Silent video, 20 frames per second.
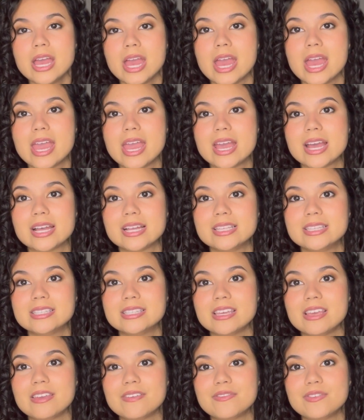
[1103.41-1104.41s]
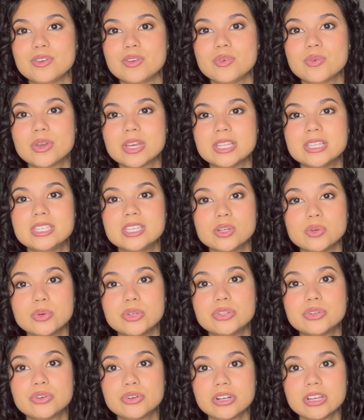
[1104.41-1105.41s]
and if you can deal
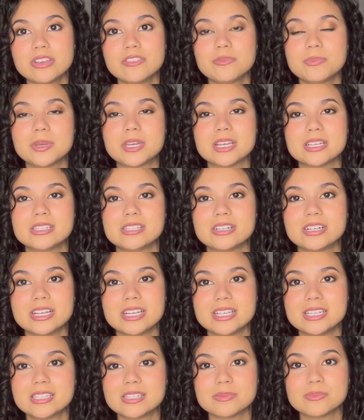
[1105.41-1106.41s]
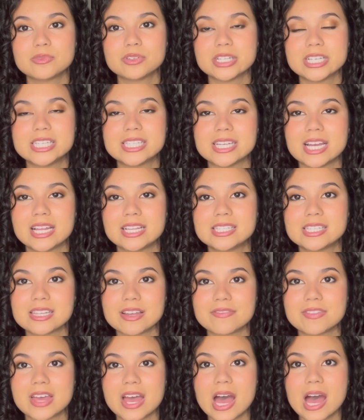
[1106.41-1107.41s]
with grief, because there is some really sad
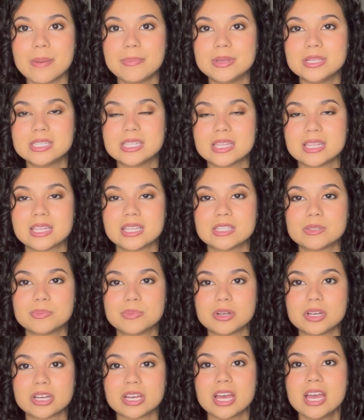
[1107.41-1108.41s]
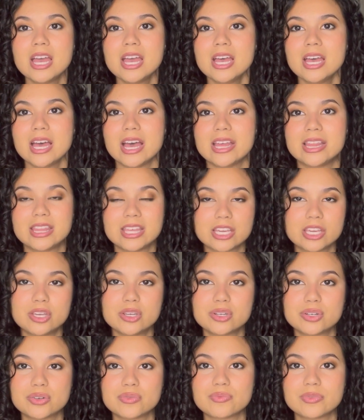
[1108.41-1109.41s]
stuff that happens in this book, I think
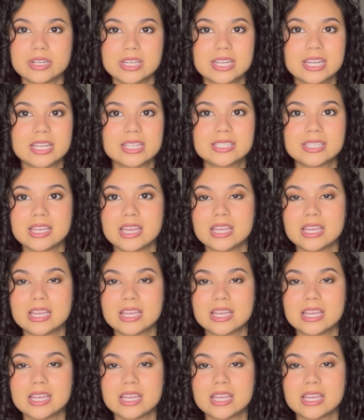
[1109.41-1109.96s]
you should read it.